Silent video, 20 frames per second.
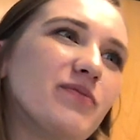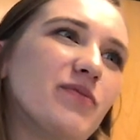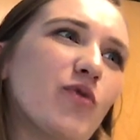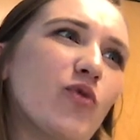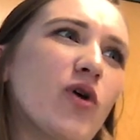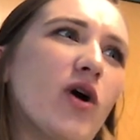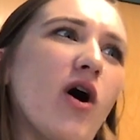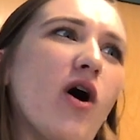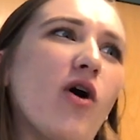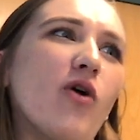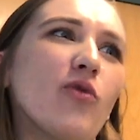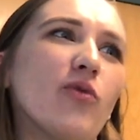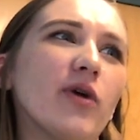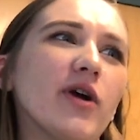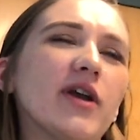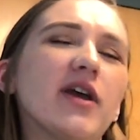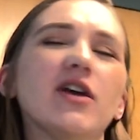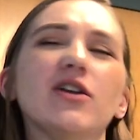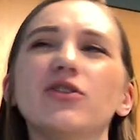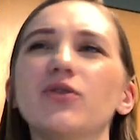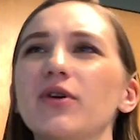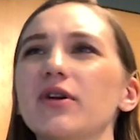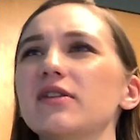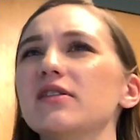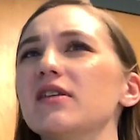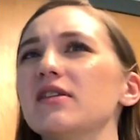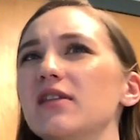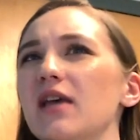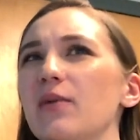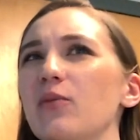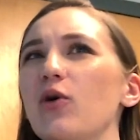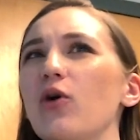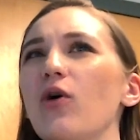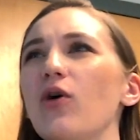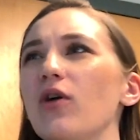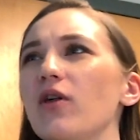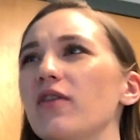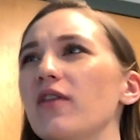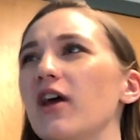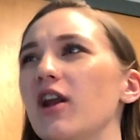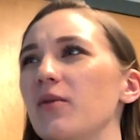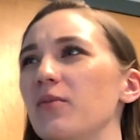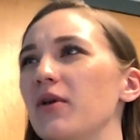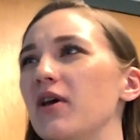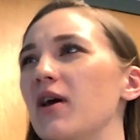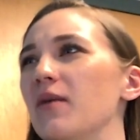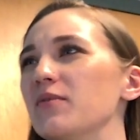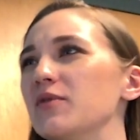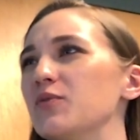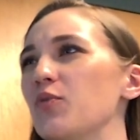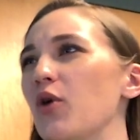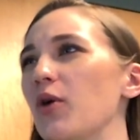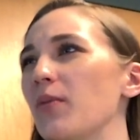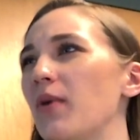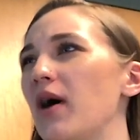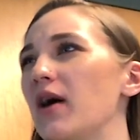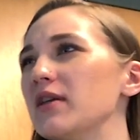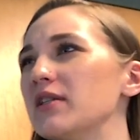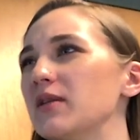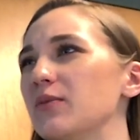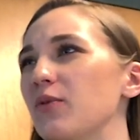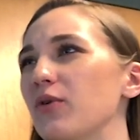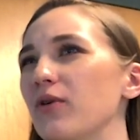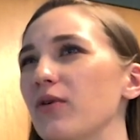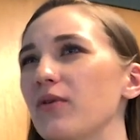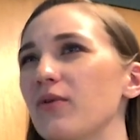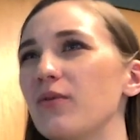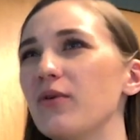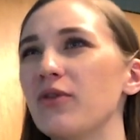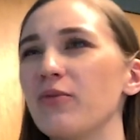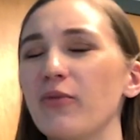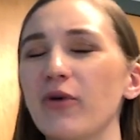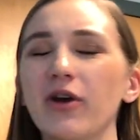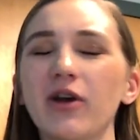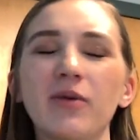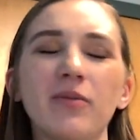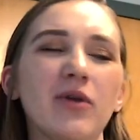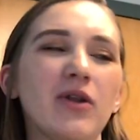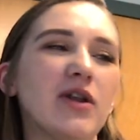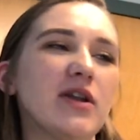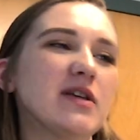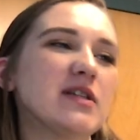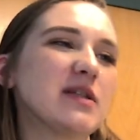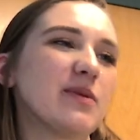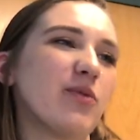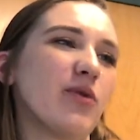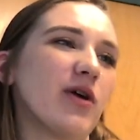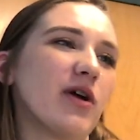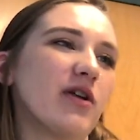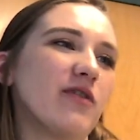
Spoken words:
we're all working towards the same goal, and that it becomes more possible with more community support